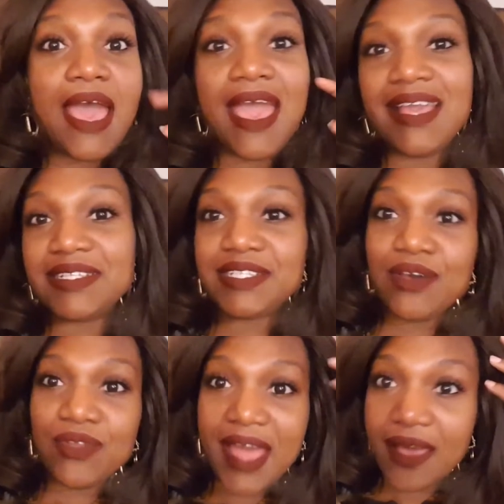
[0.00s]
And
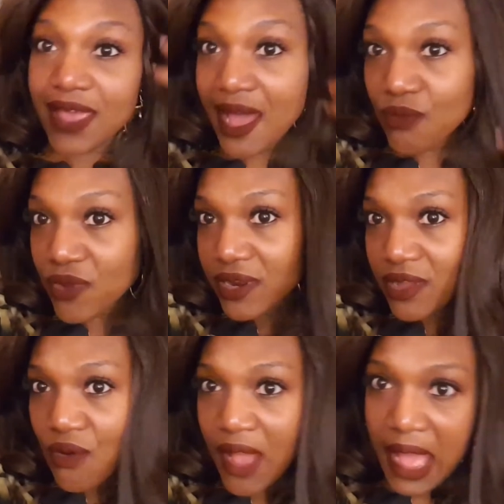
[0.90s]
so now, yeah, I'm ready to
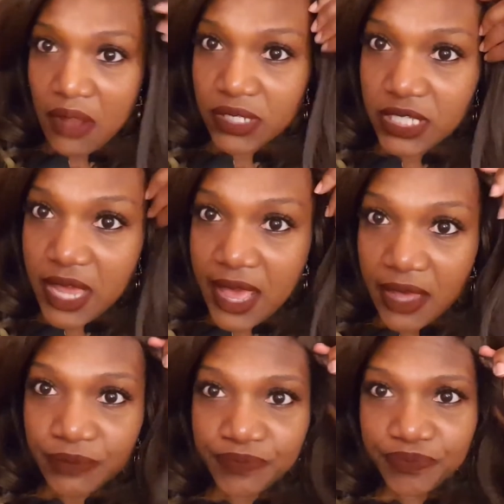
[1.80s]
go out,
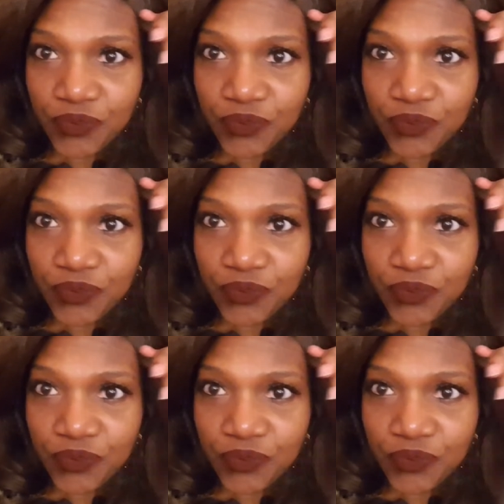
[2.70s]
child,